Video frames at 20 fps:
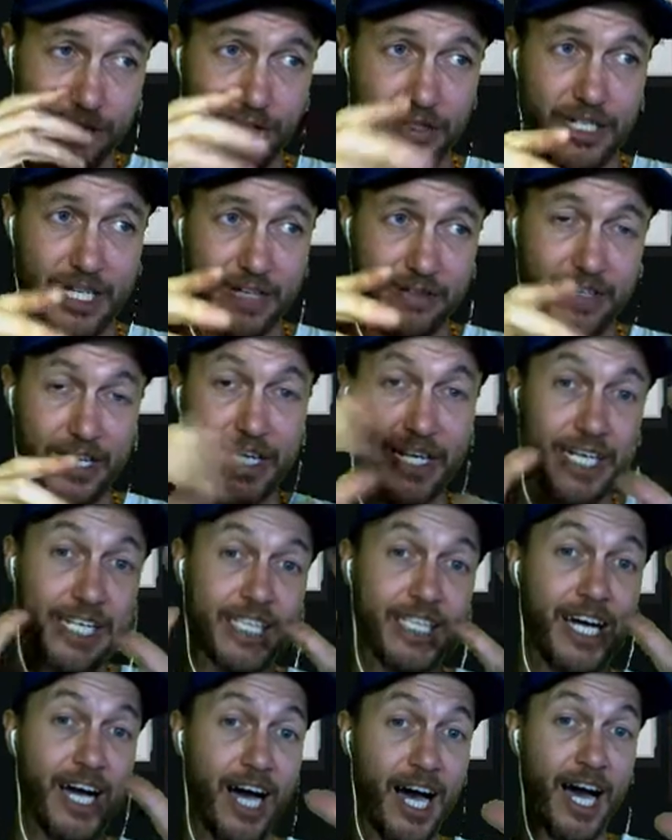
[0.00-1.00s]
have down, any
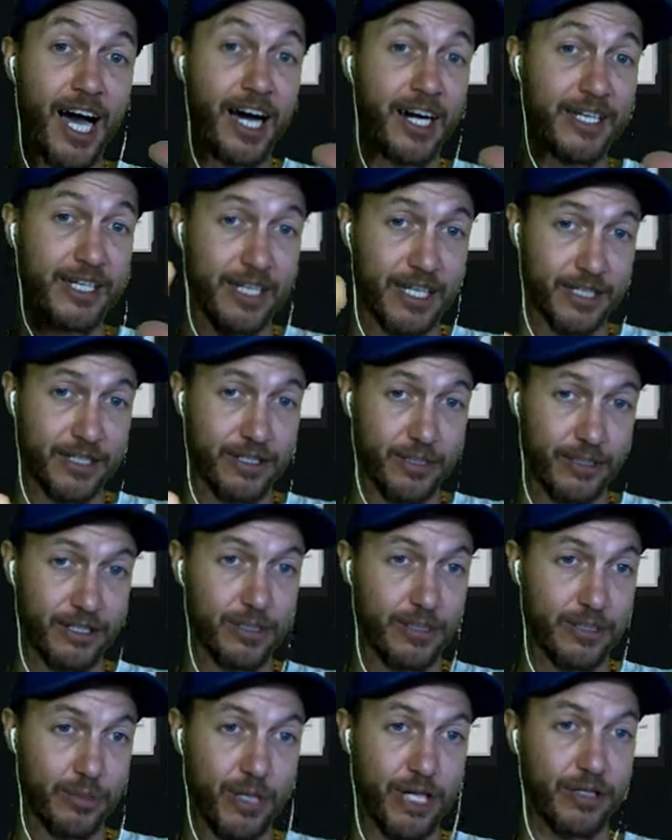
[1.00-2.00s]
card that's on
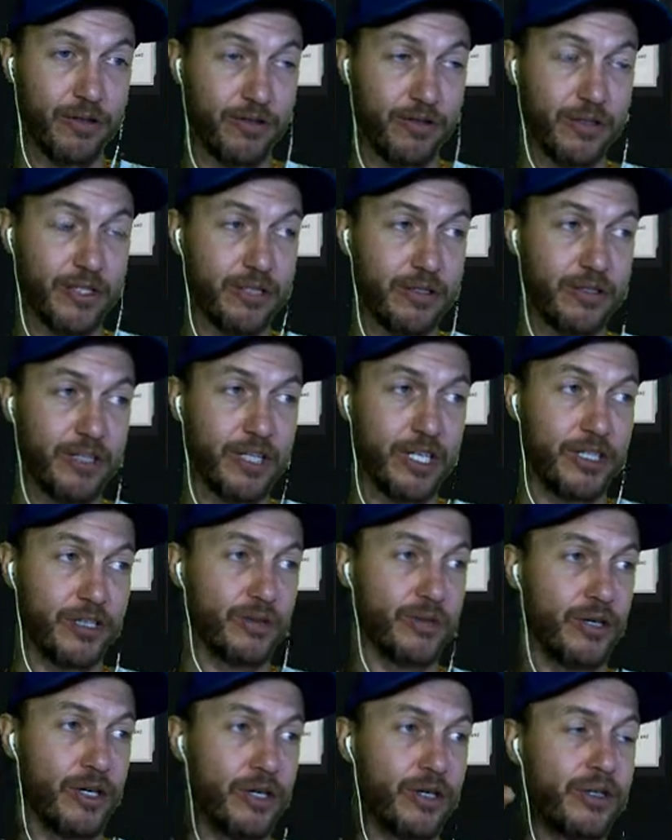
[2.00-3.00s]
the battlefield that you
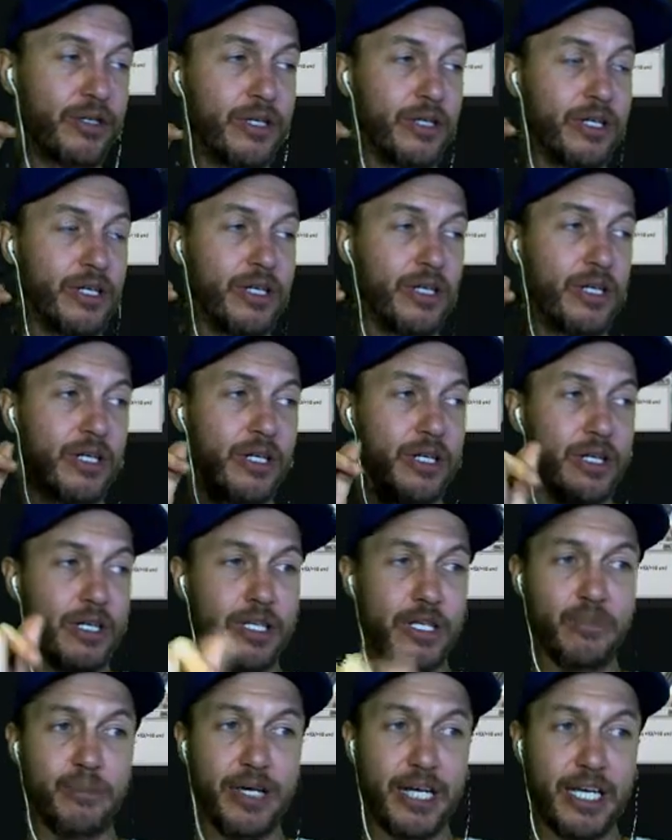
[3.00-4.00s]
own,
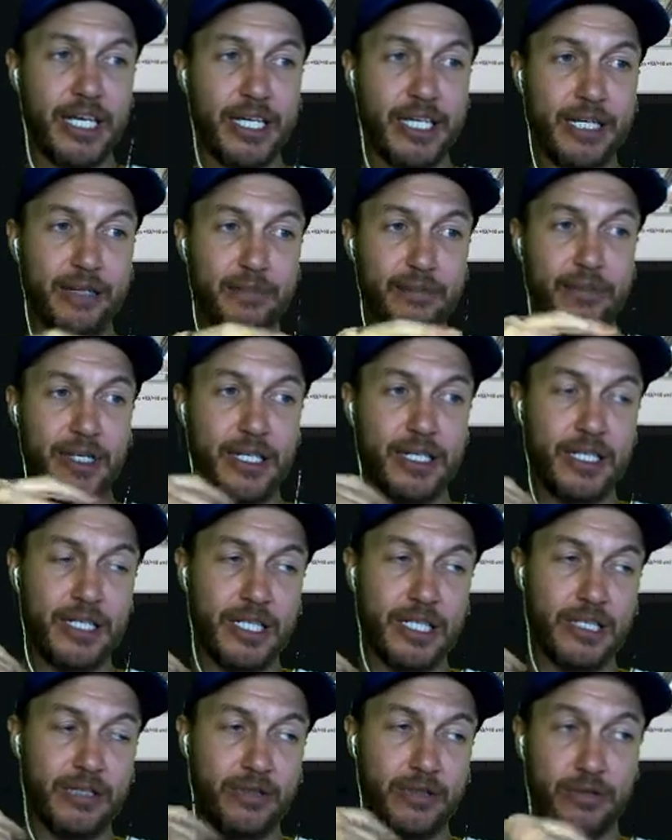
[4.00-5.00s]
you play him and
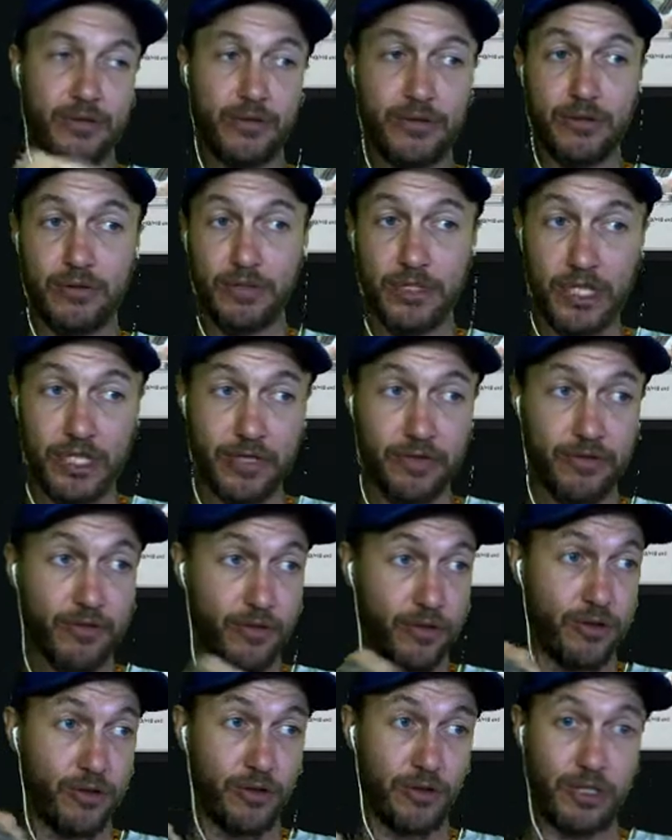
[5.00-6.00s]
he'll dig
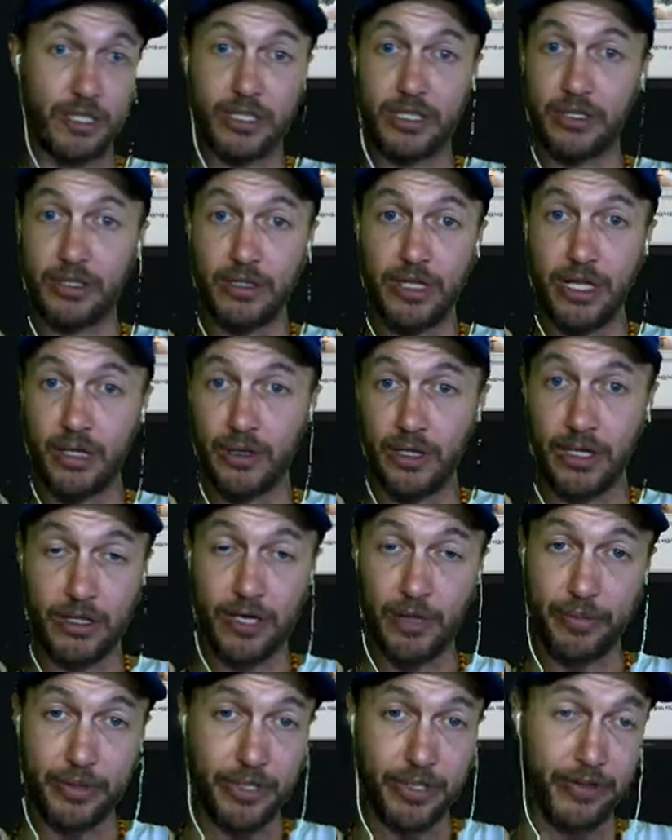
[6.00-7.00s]
for a
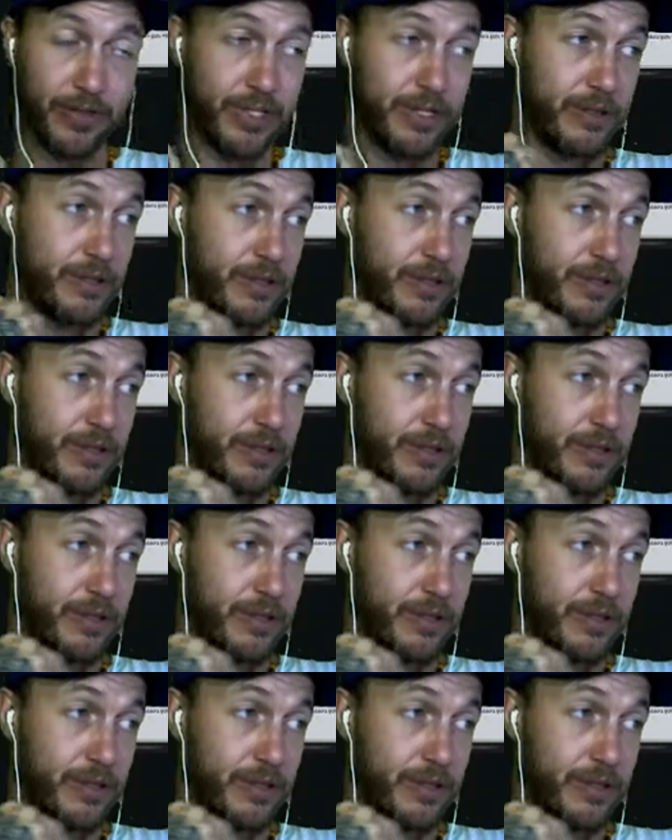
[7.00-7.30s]
copy of it.